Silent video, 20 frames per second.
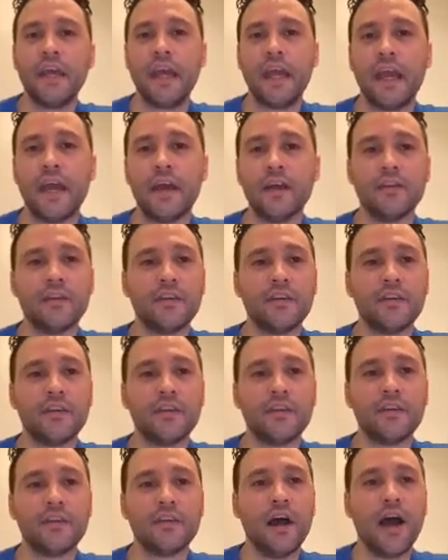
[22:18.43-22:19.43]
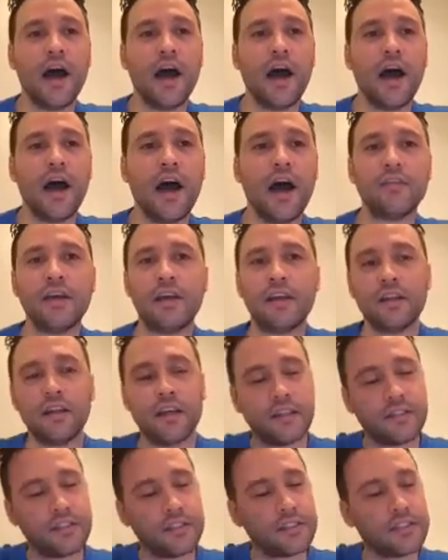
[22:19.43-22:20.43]
And I found that,
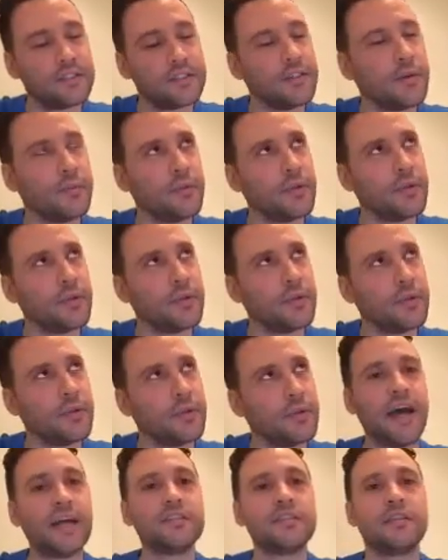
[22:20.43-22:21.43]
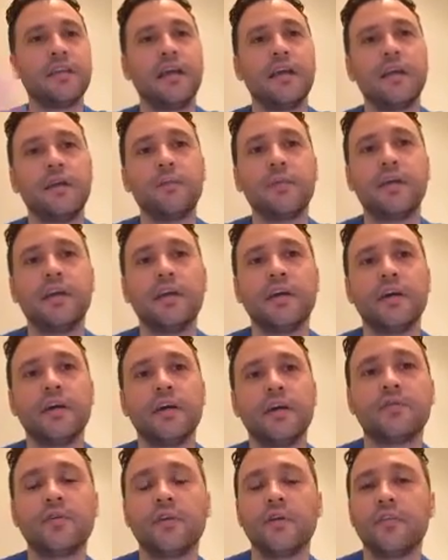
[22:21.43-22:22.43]
like, just completely fascinating,
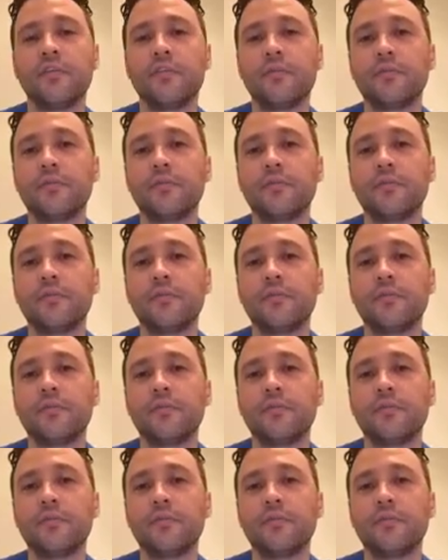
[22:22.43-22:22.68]
because for